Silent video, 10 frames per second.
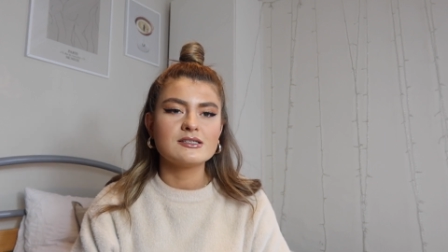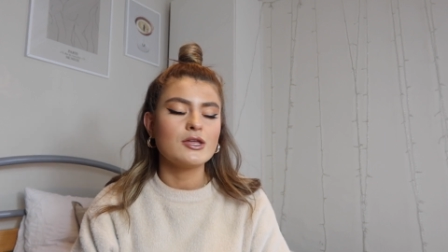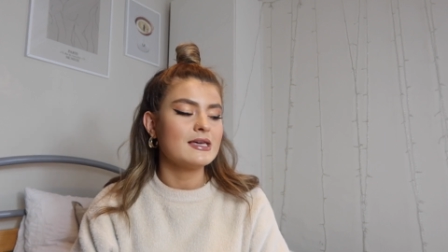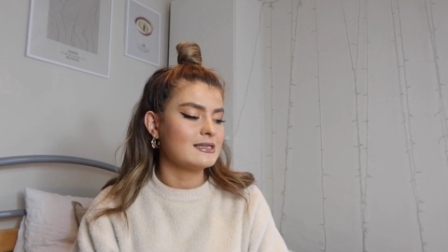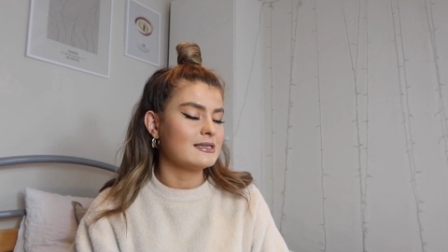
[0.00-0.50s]
So
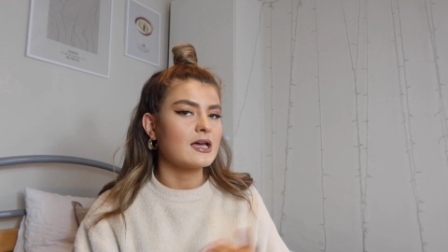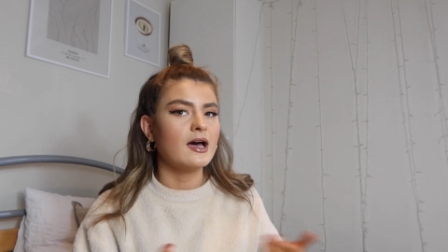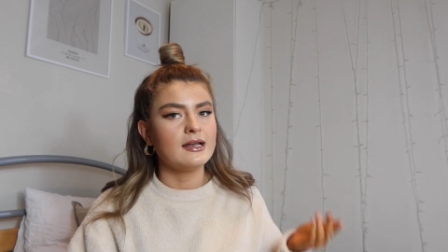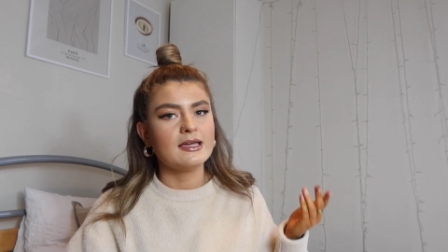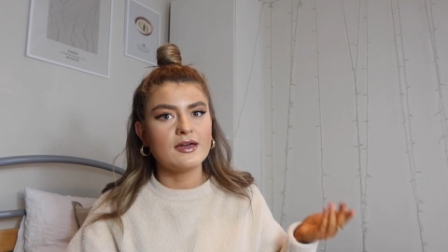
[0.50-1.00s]
this is
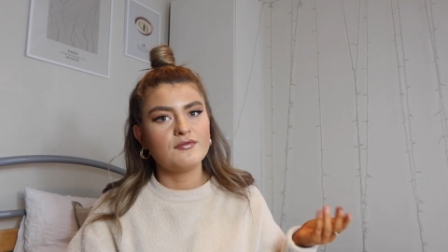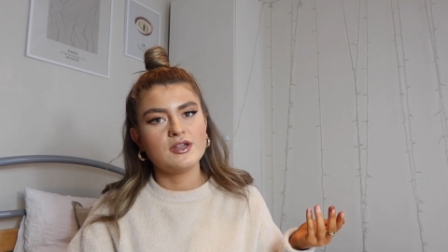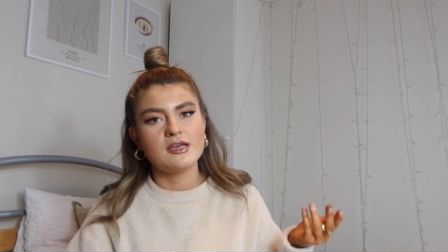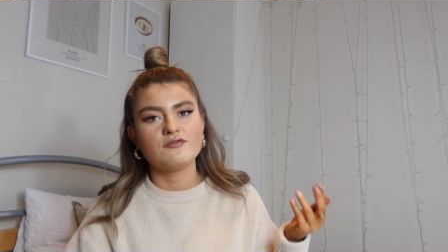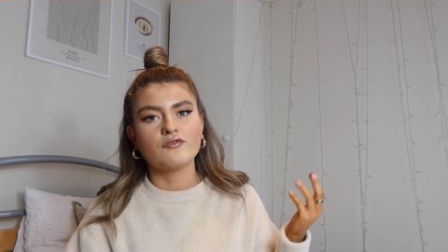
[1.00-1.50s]
kindly
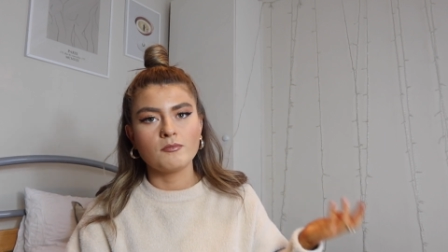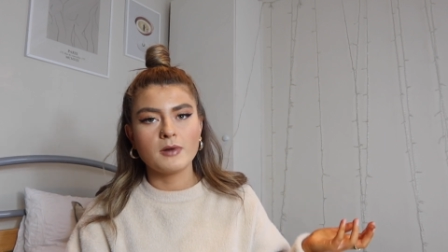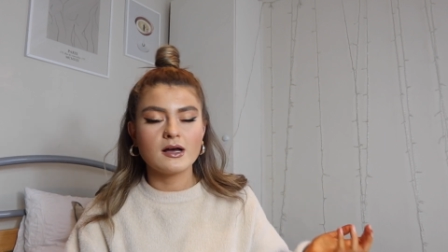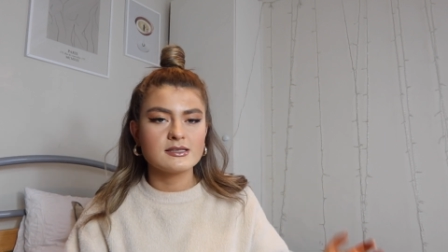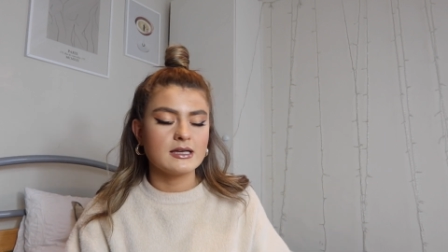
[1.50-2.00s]
gifted from
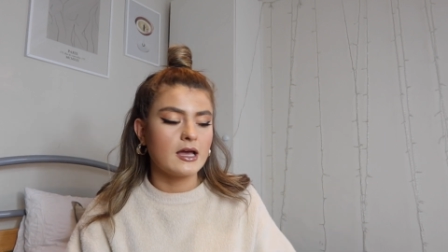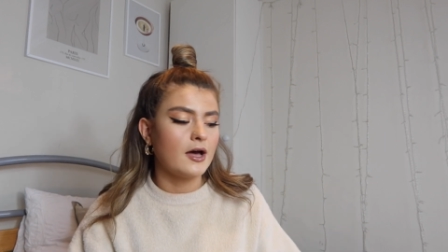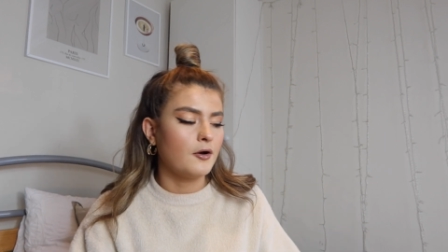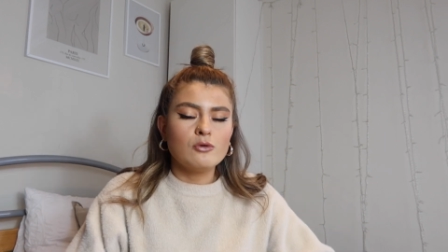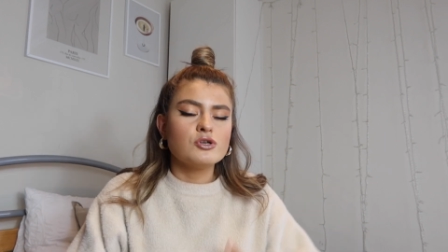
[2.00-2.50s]
Nasty
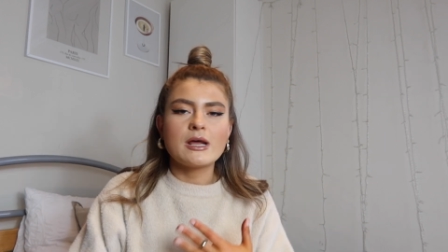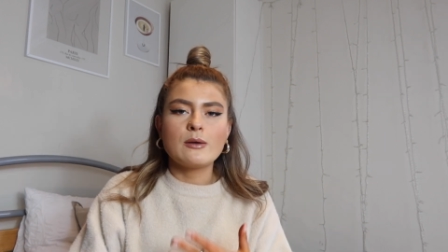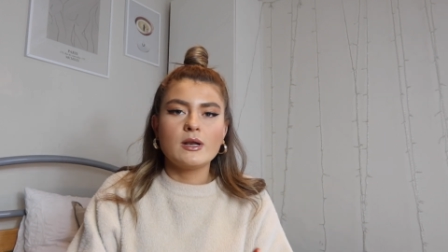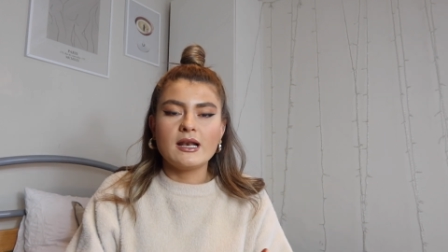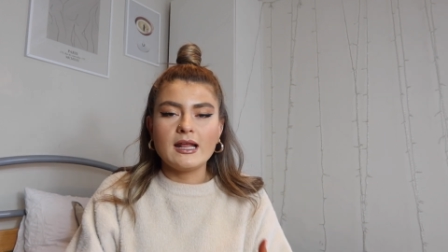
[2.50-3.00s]
Gal. All
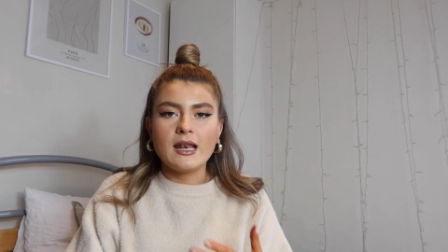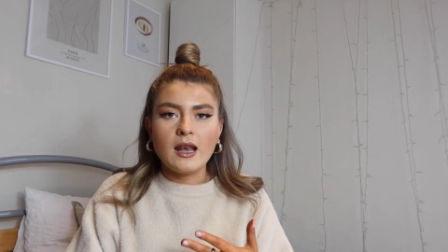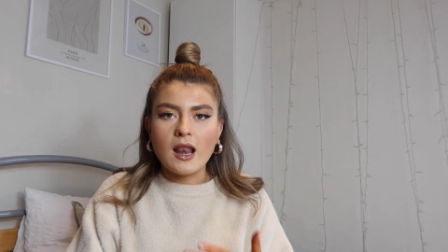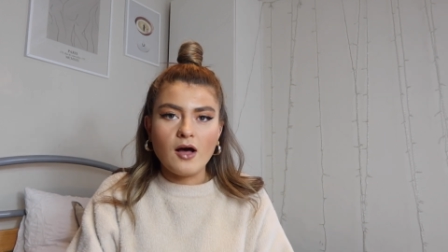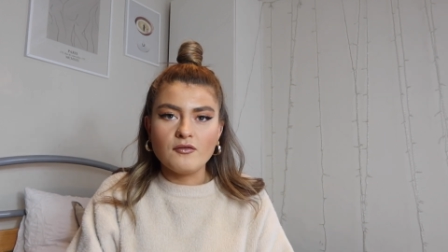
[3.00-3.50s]
genuinely
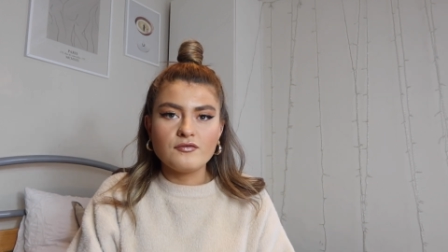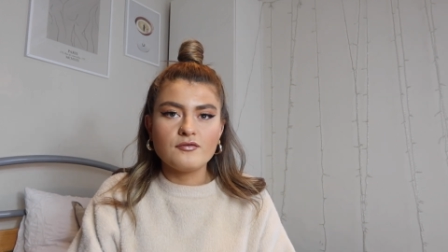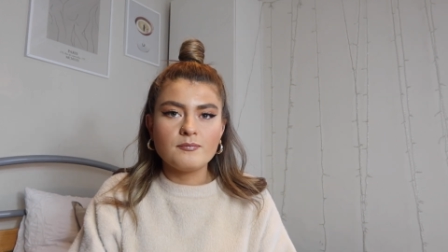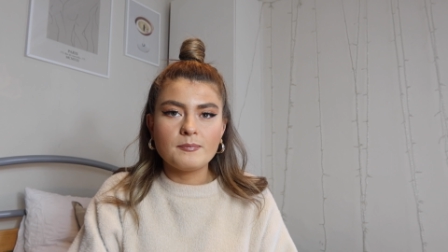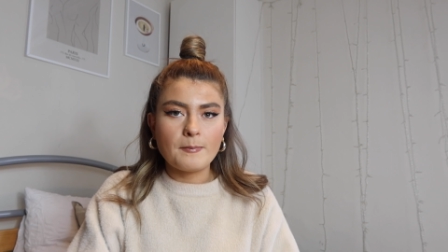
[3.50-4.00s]
love
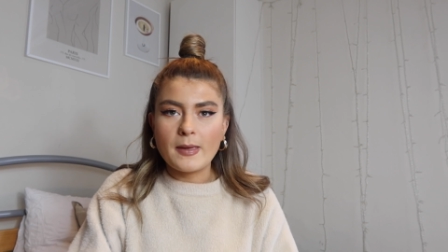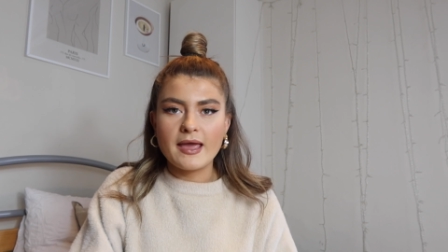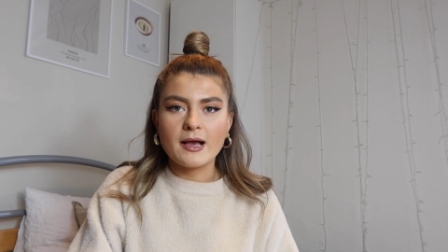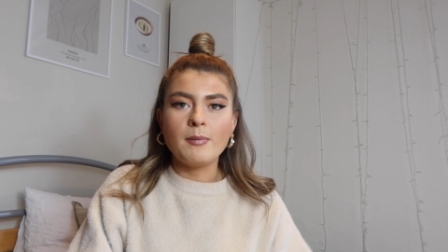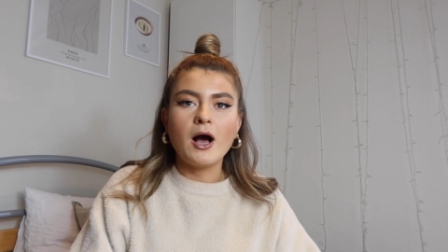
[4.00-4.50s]

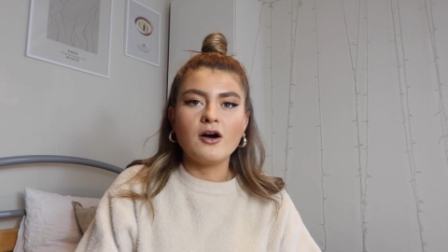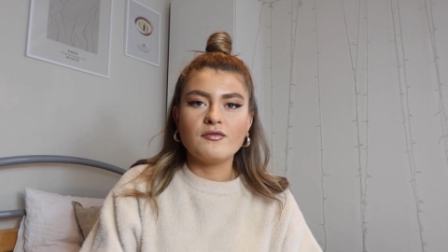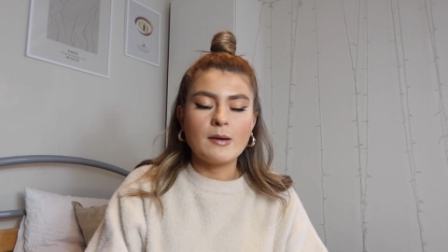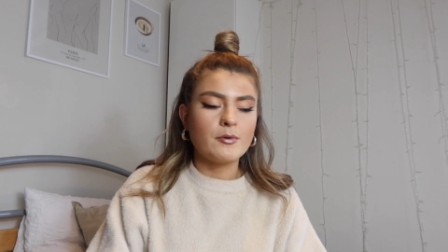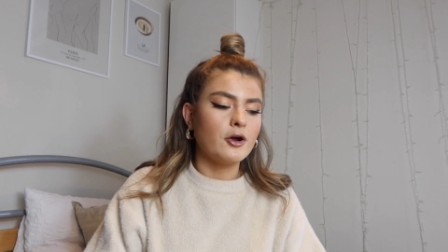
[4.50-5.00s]
being a part of
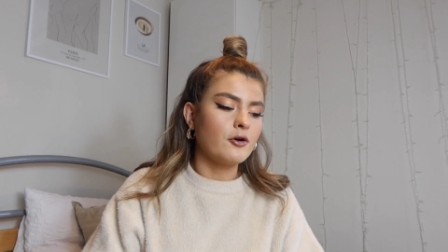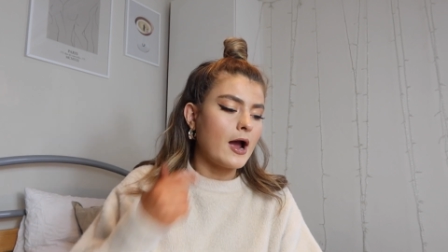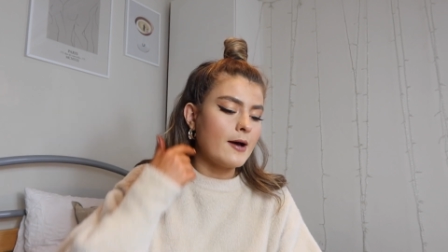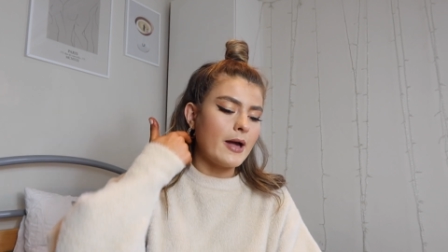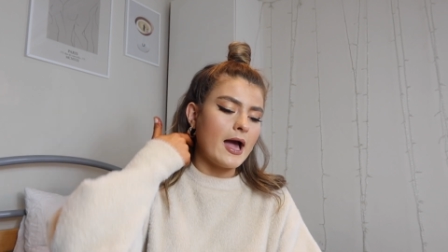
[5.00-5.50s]
their
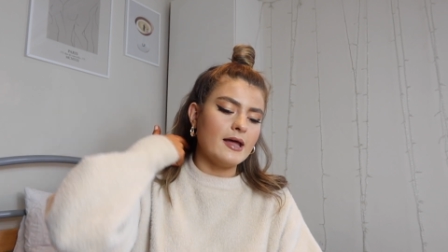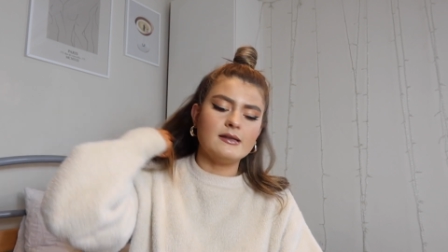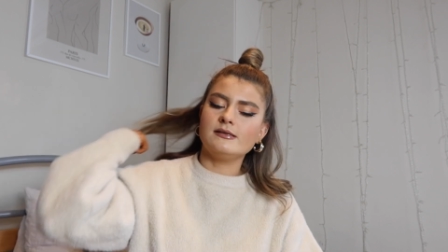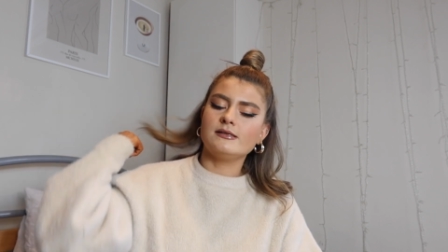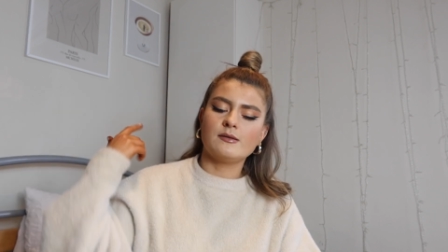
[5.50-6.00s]
program
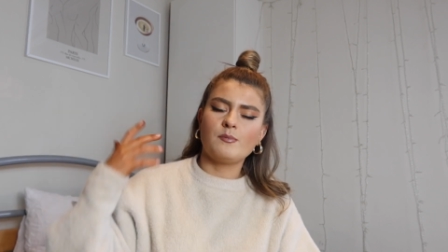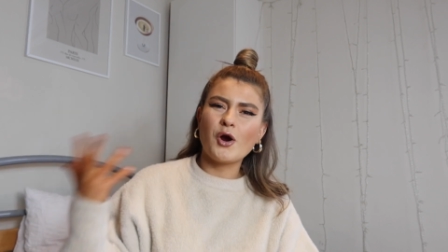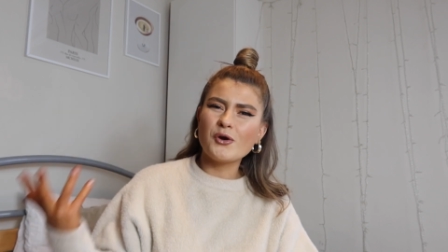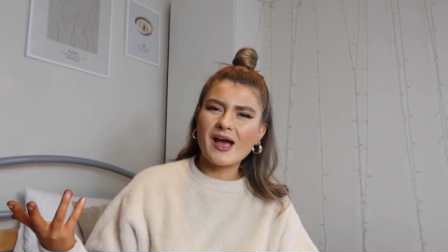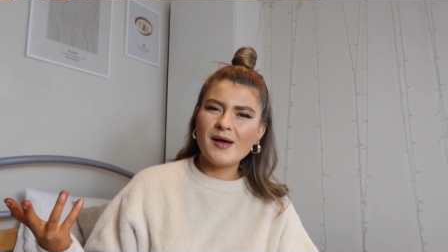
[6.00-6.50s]
and
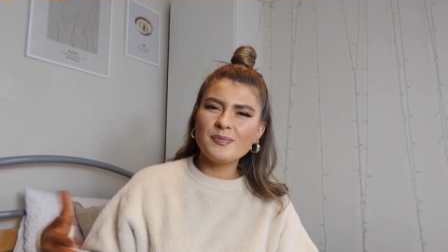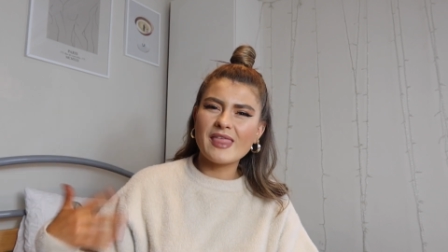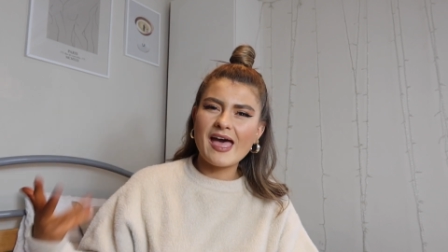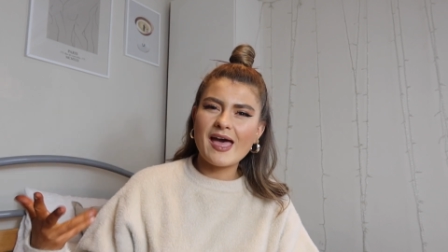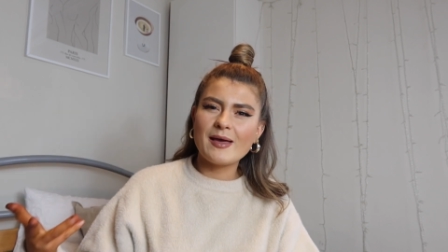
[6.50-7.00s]
program
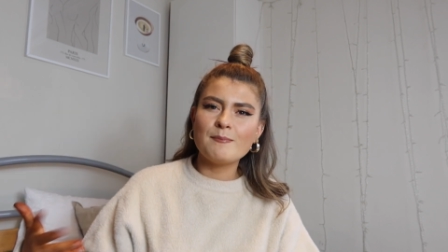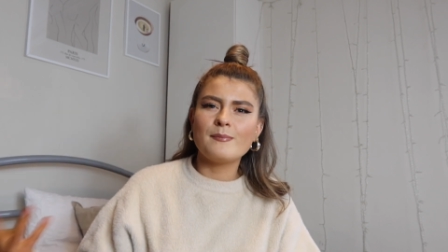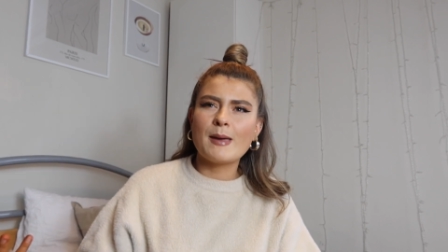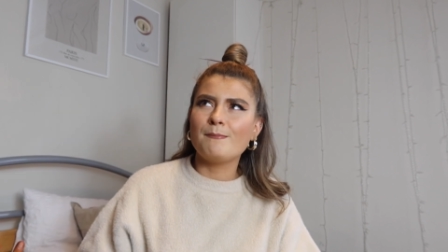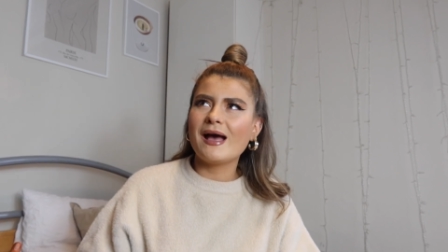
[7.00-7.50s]
their
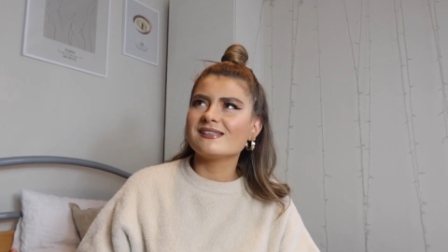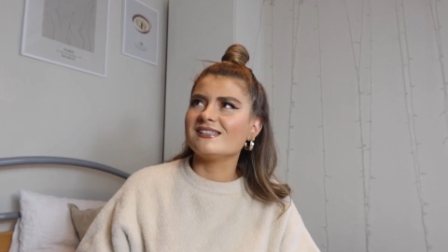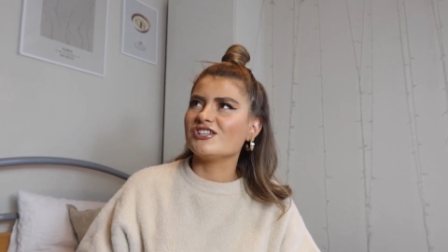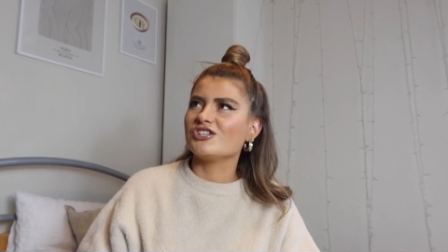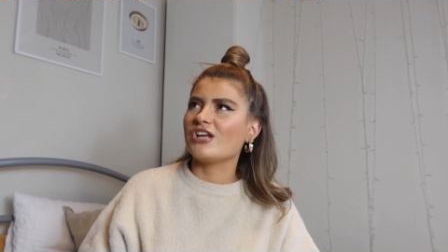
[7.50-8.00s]

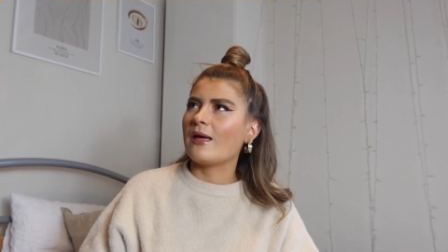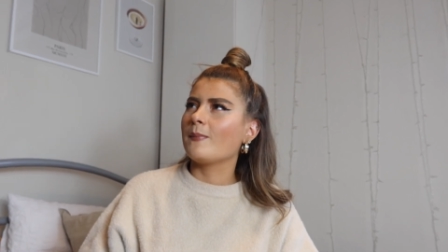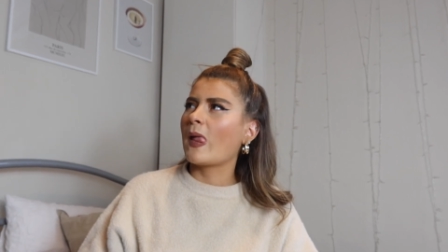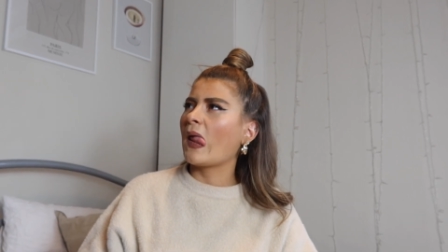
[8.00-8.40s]
ambassadorship.